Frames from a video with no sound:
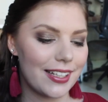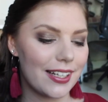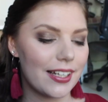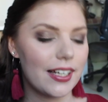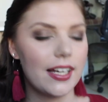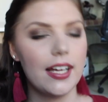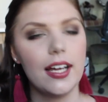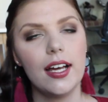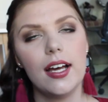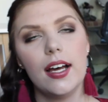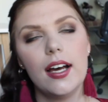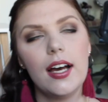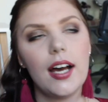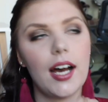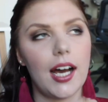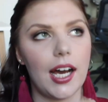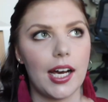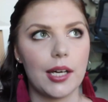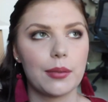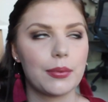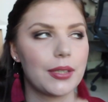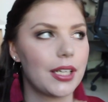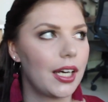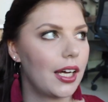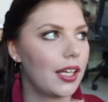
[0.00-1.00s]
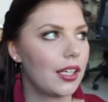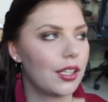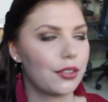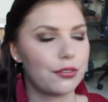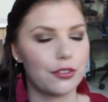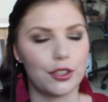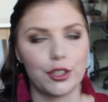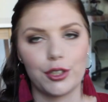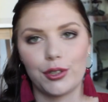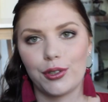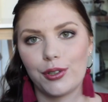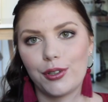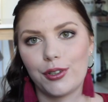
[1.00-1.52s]
there. I'm kind
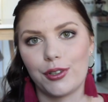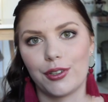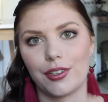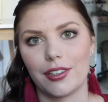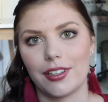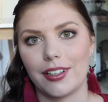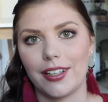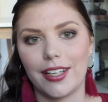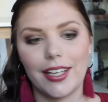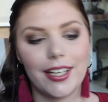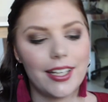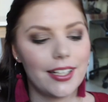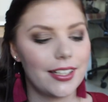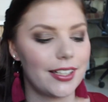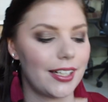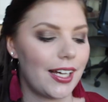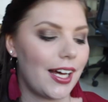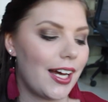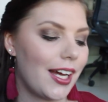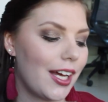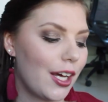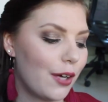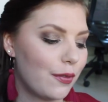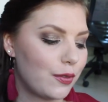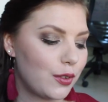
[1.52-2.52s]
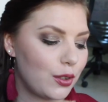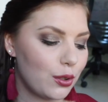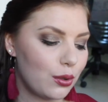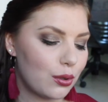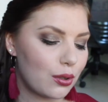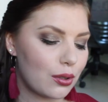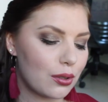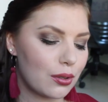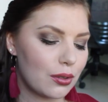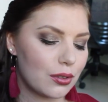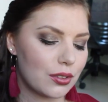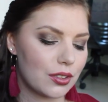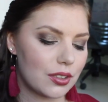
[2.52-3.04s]
of a nerd and I have
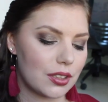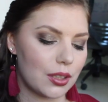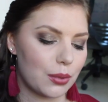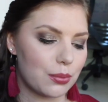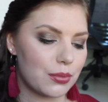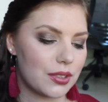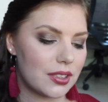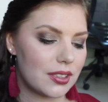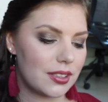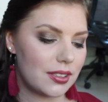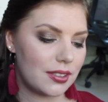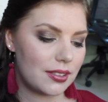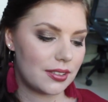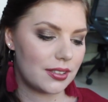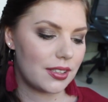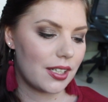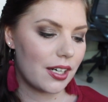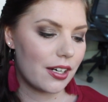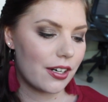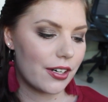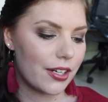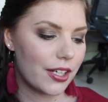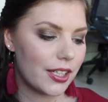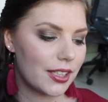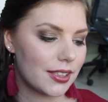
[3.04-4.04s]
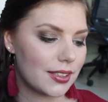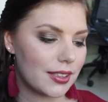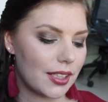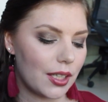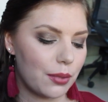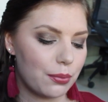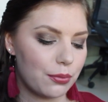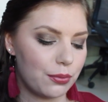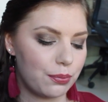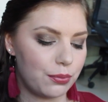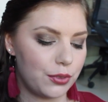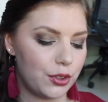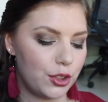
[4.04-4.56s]
doodled some stars
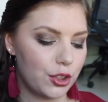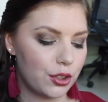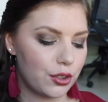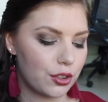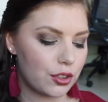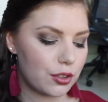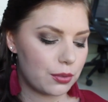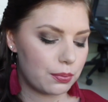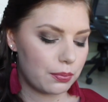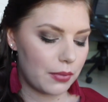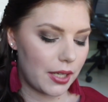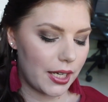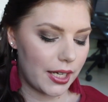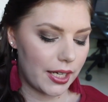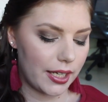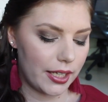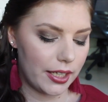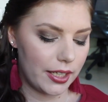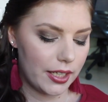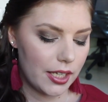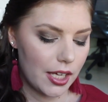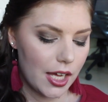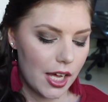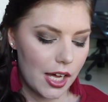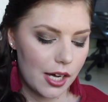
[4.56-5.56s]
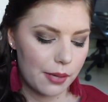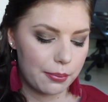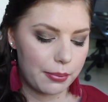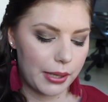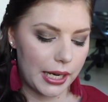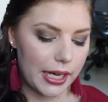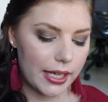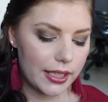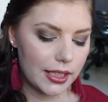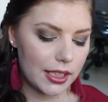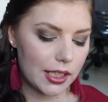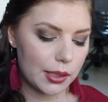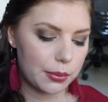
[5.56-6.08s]
and used my
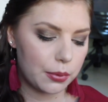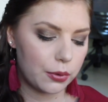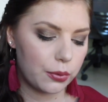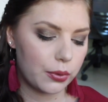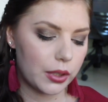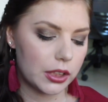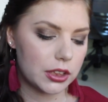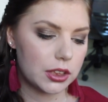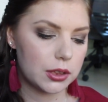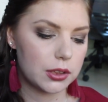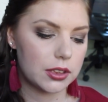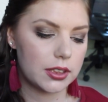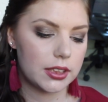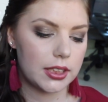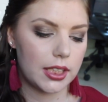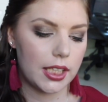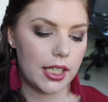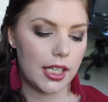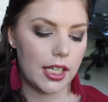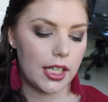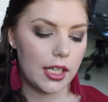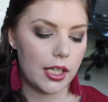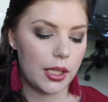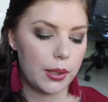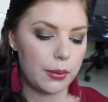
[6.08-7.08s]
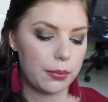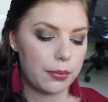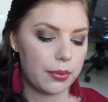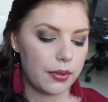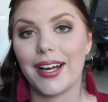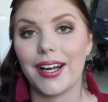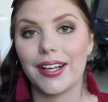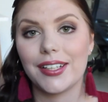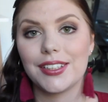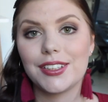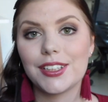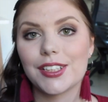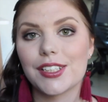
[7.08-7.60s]
pineapple washi tape.
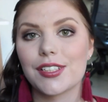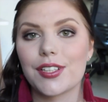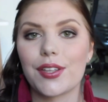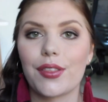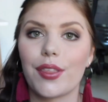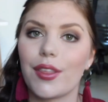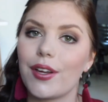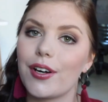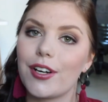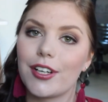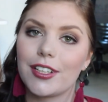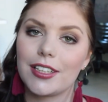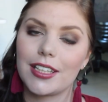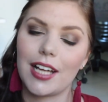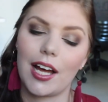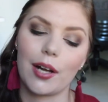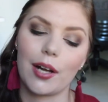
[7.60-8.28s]
I just thought